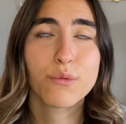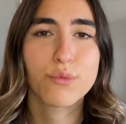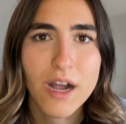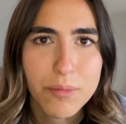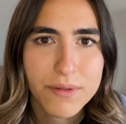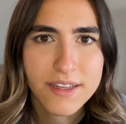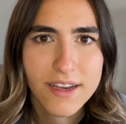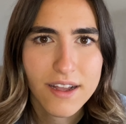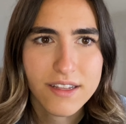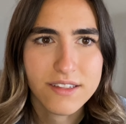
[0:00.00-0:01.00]

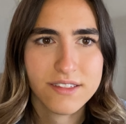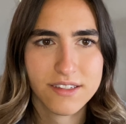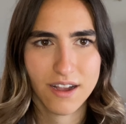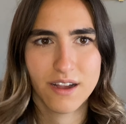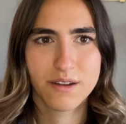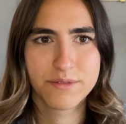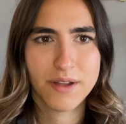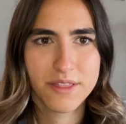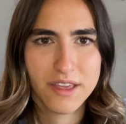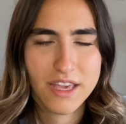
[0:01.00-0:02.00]
replicas
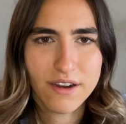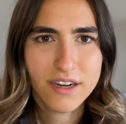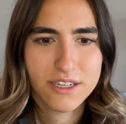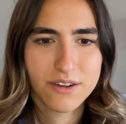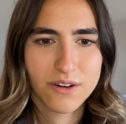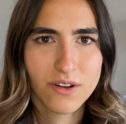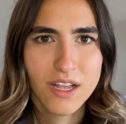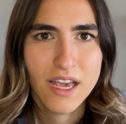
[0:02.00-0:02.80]
of the urinal.